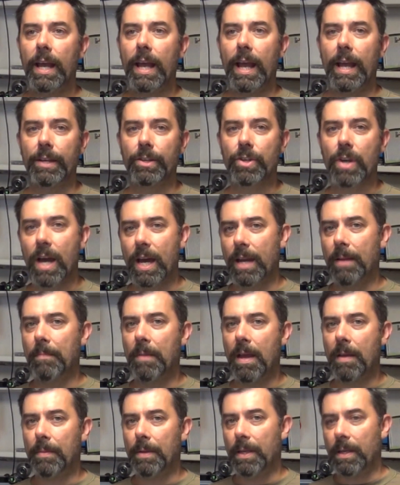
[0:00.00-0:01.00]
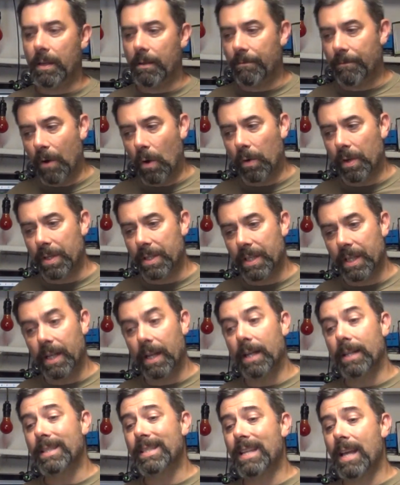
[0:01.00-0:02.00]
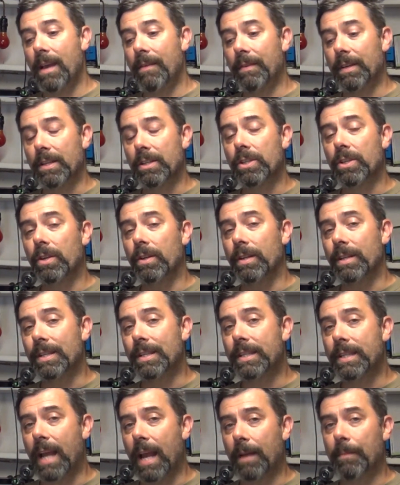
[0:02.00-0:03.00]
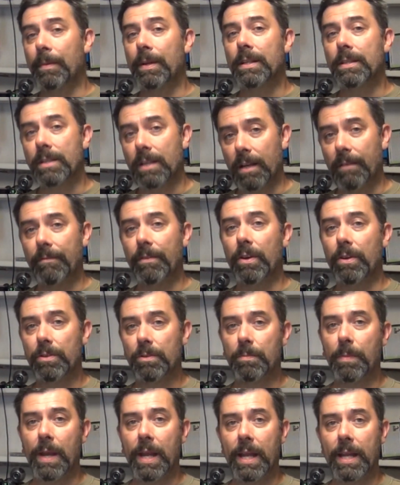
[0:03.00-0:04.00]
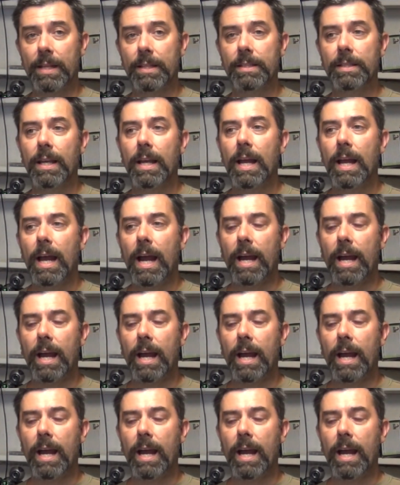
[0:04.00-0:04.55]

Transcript: and try to maybe focus in on saving certain segments of those bands,